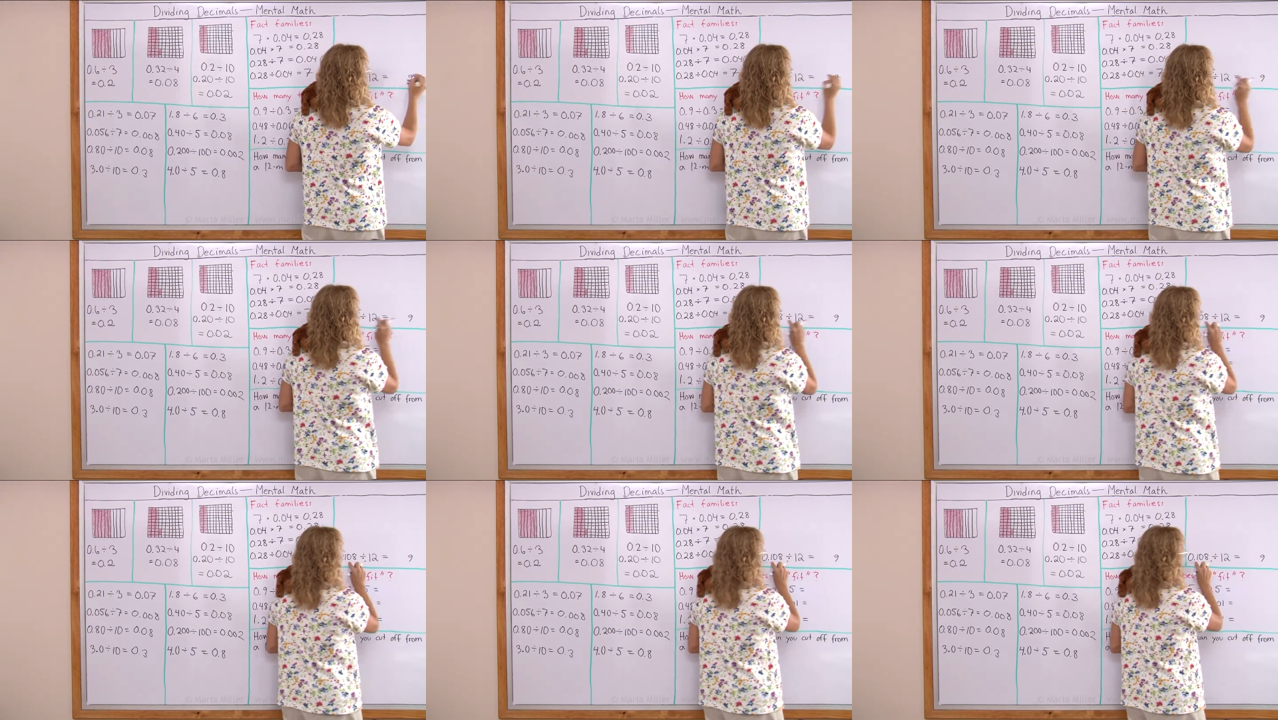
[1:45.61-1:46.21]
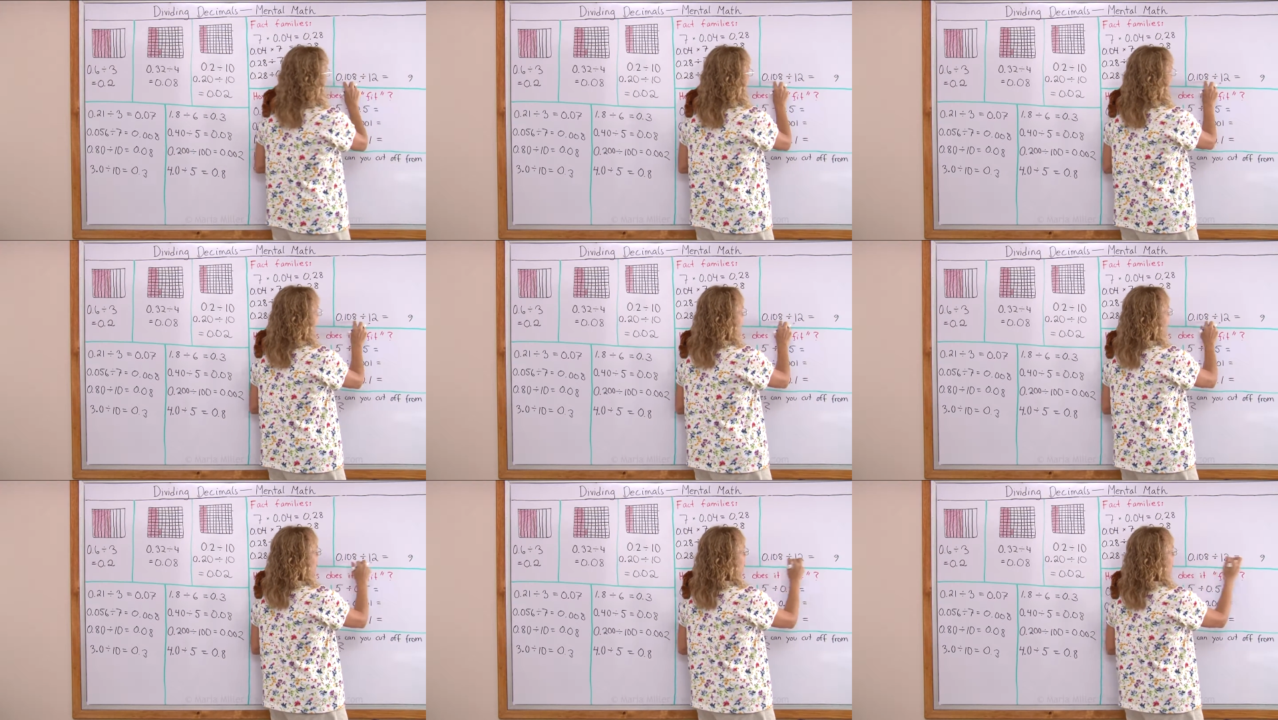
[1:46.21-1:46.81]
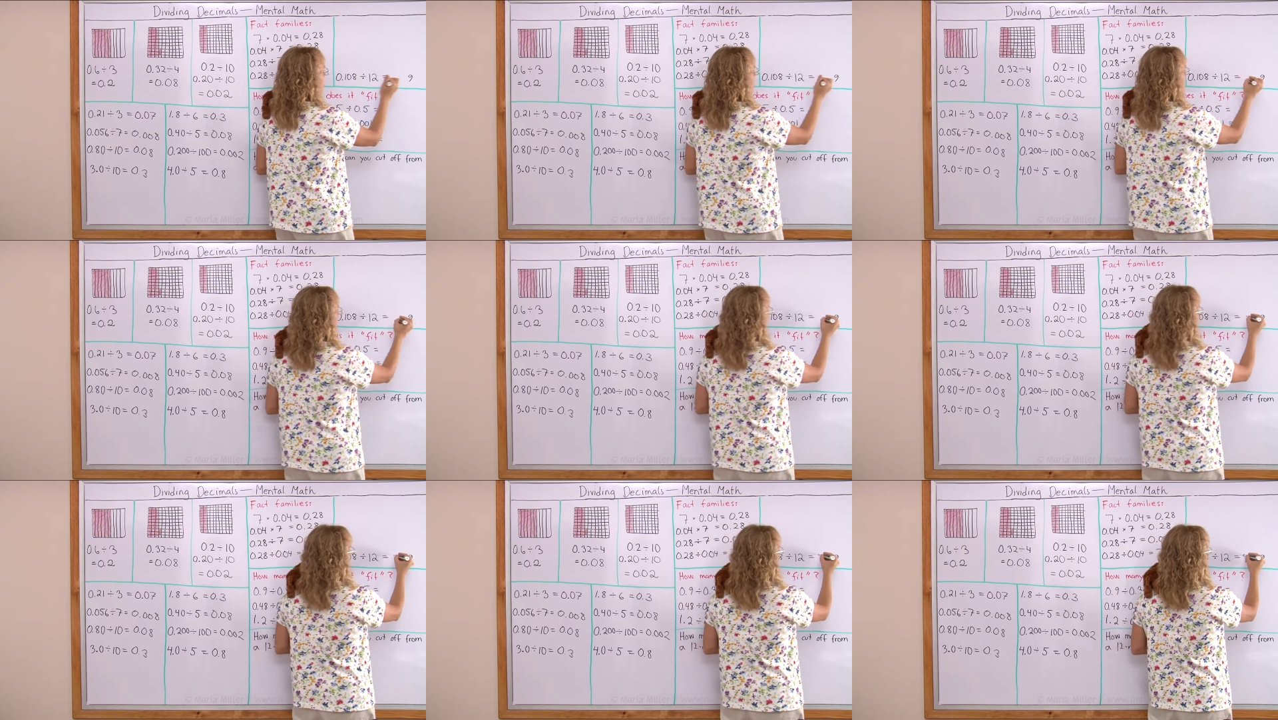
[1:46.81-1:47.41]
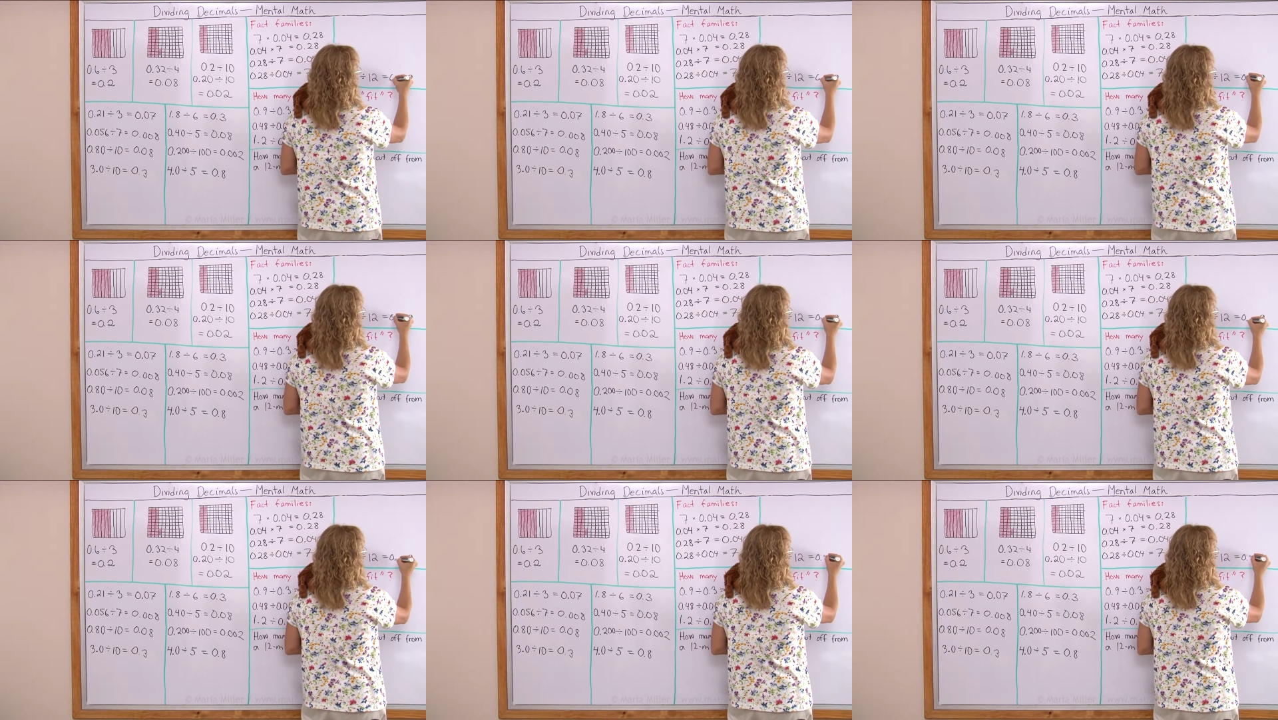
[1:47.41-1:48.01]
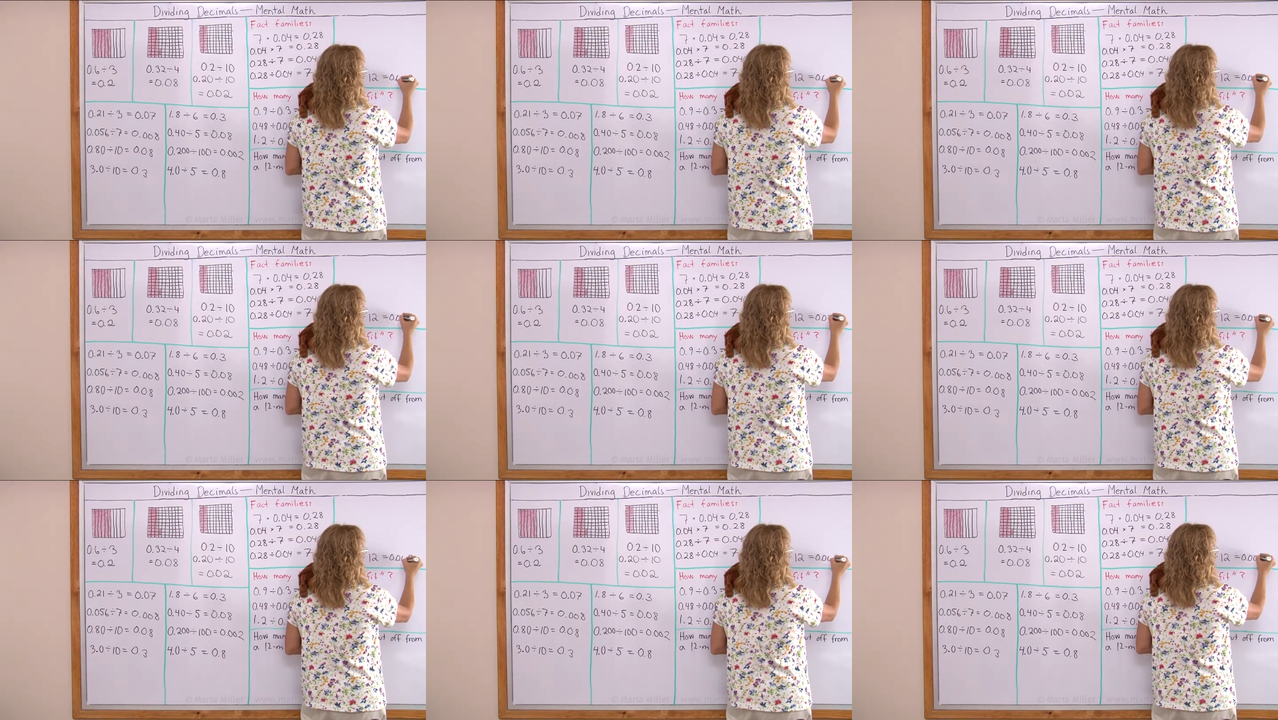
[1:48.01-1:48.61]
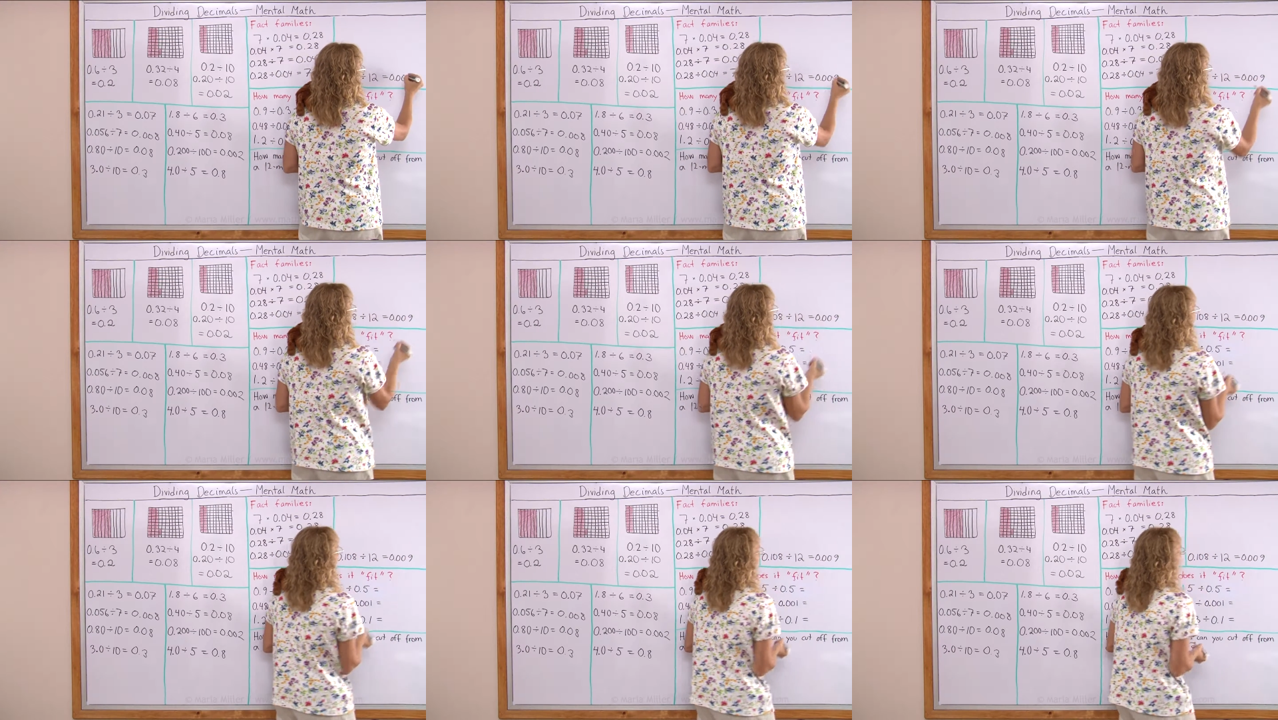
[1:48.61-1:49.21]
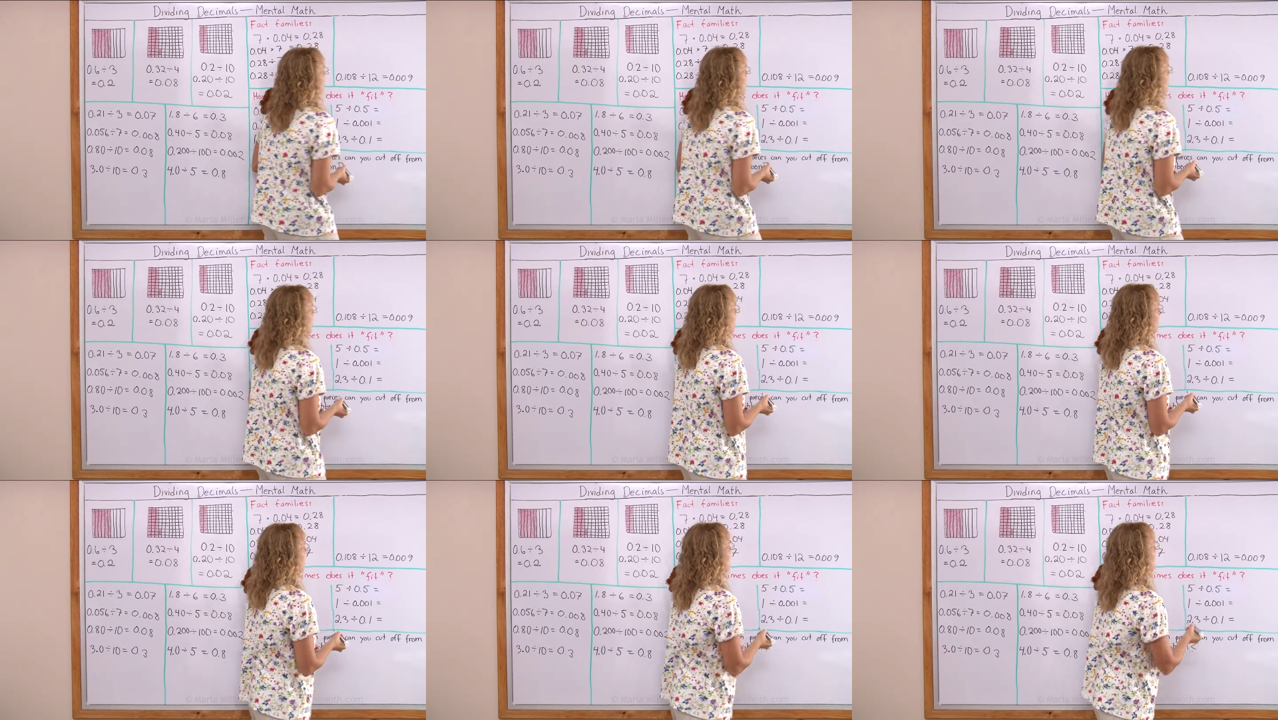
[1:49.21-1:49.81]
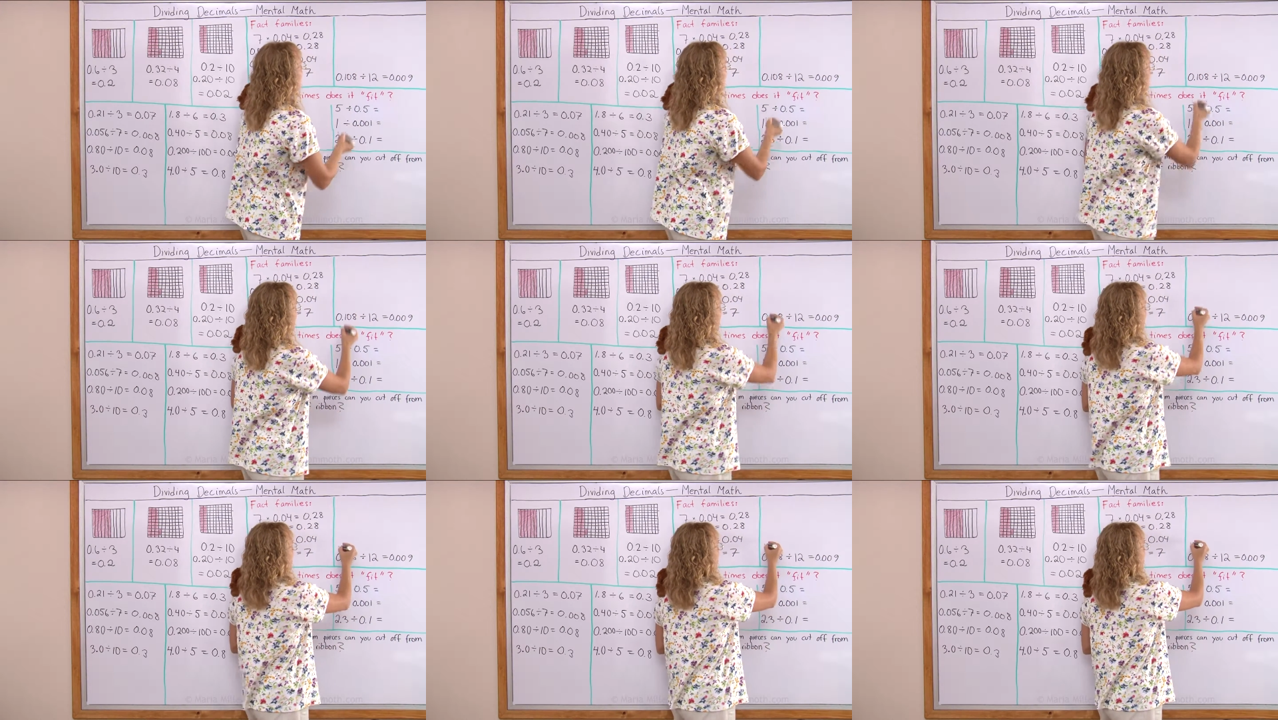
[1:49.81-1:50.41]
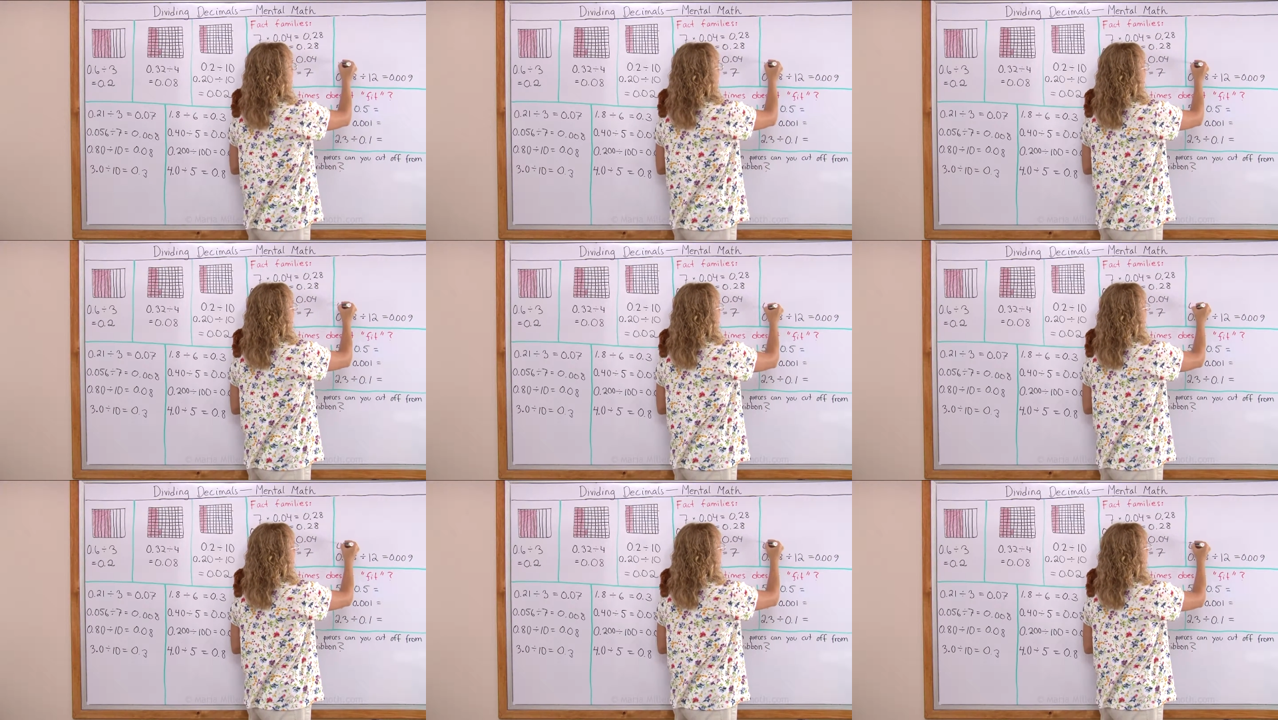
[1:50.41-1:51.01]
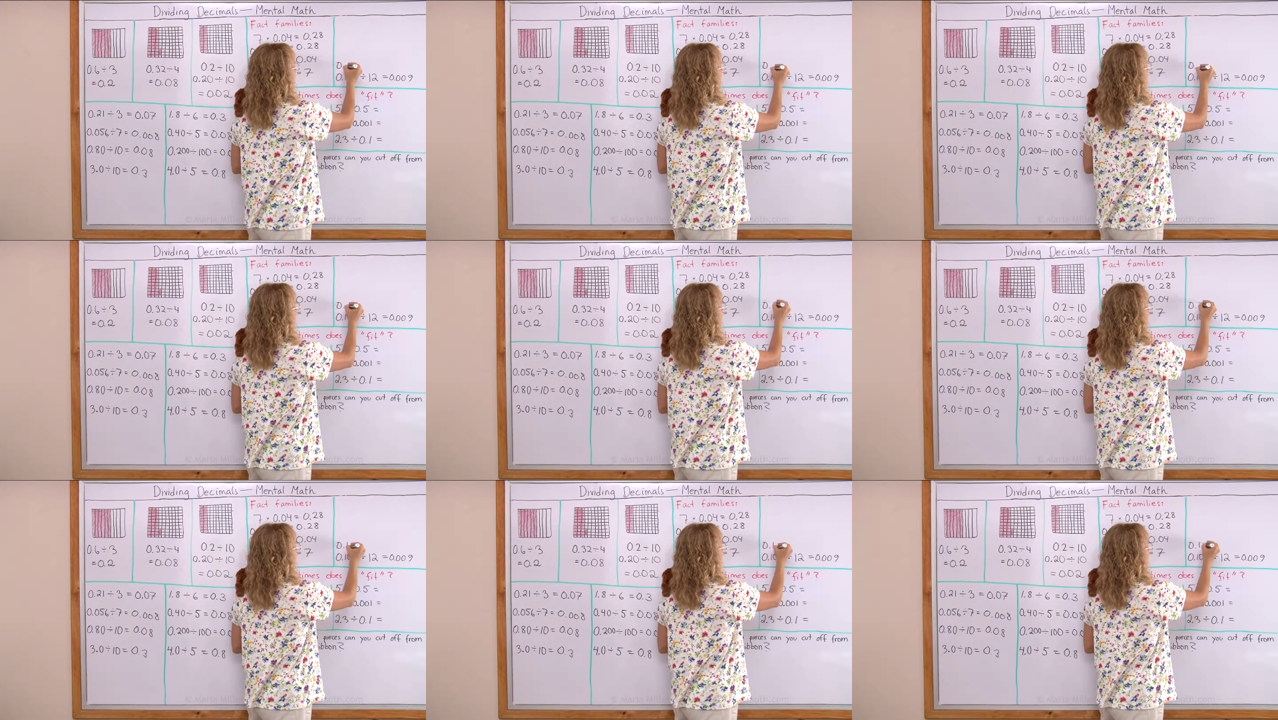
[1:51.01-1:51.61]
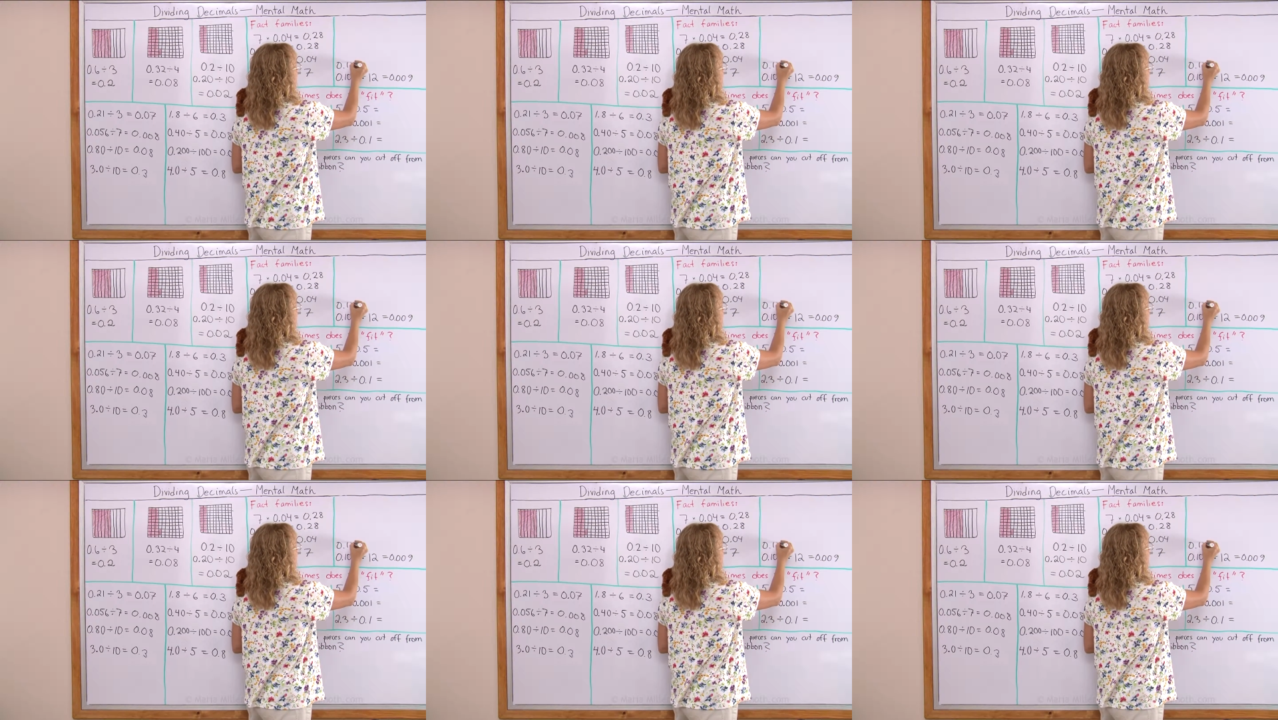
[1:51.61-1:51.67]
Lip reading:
Nobody's mouth can be seen.